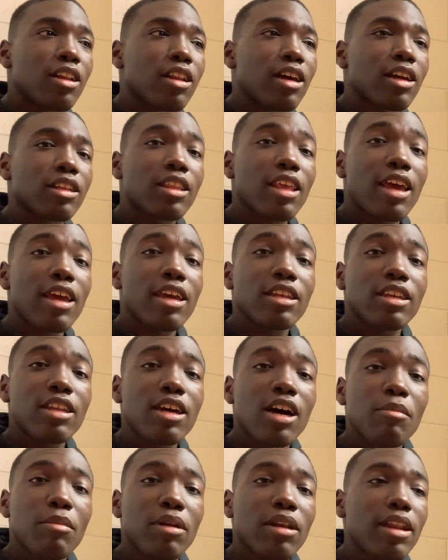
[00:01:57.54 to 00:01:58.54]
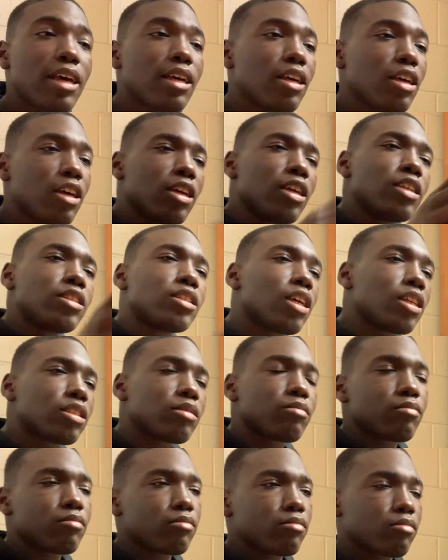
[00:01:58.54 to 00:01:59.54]
like they ain't done. But he
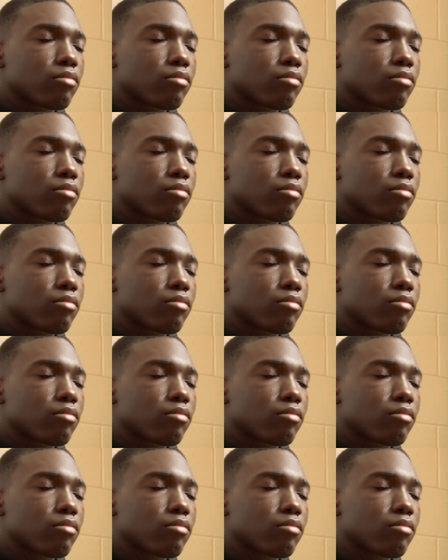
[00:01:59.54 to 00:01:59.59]
said.